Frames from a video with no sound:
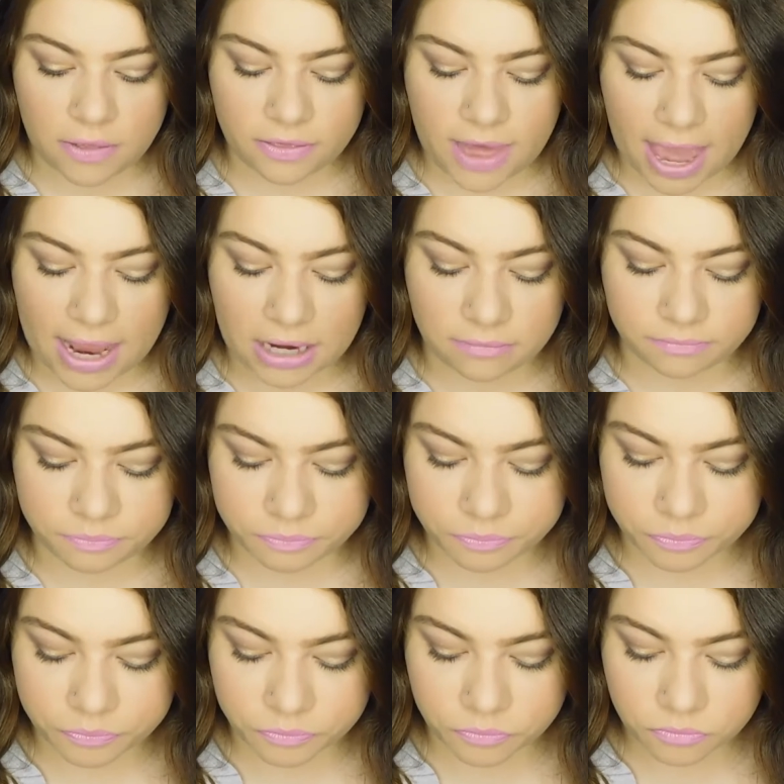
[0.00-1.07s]
Then
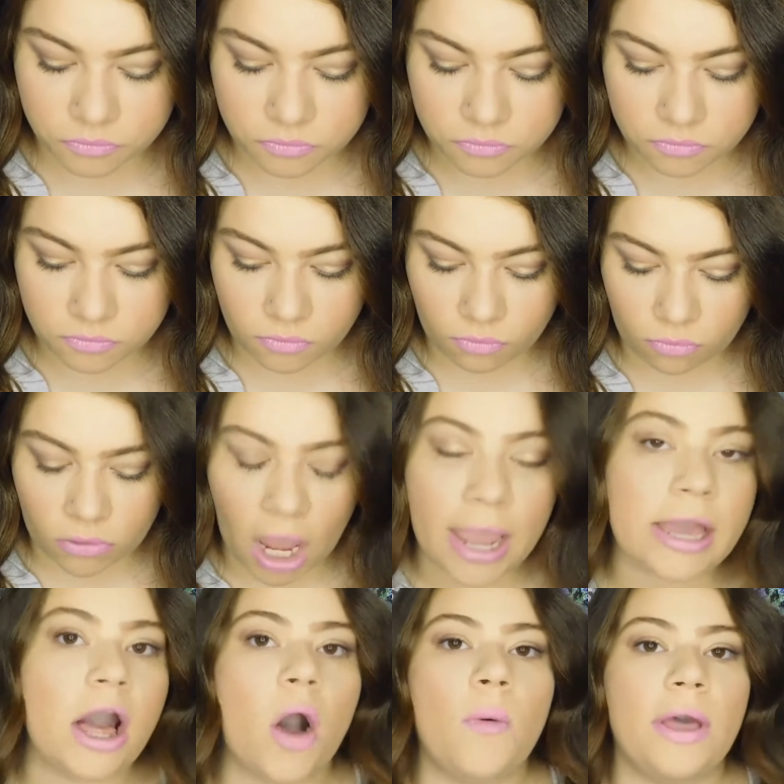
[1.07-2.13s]

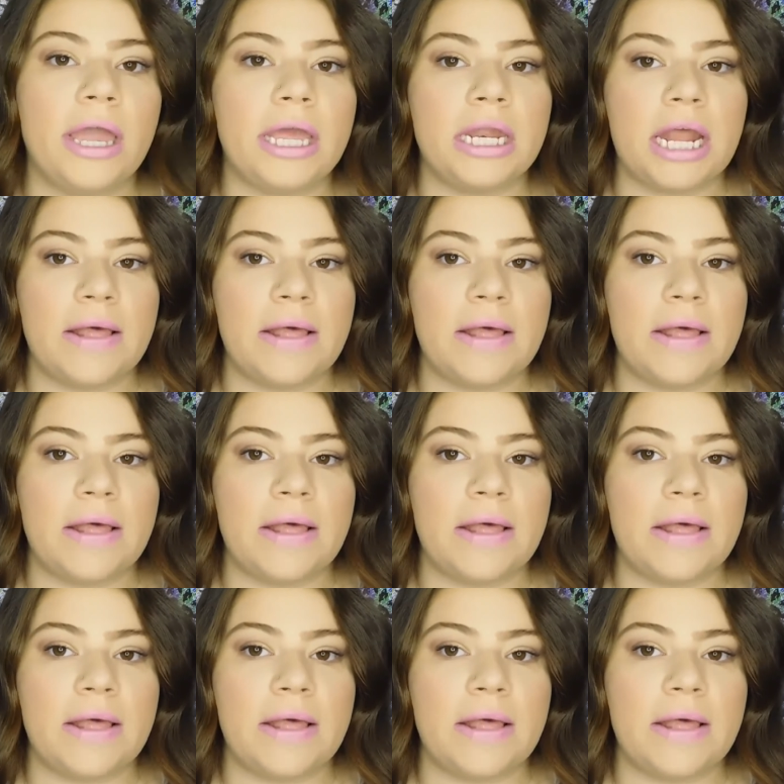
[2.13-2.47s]
I go in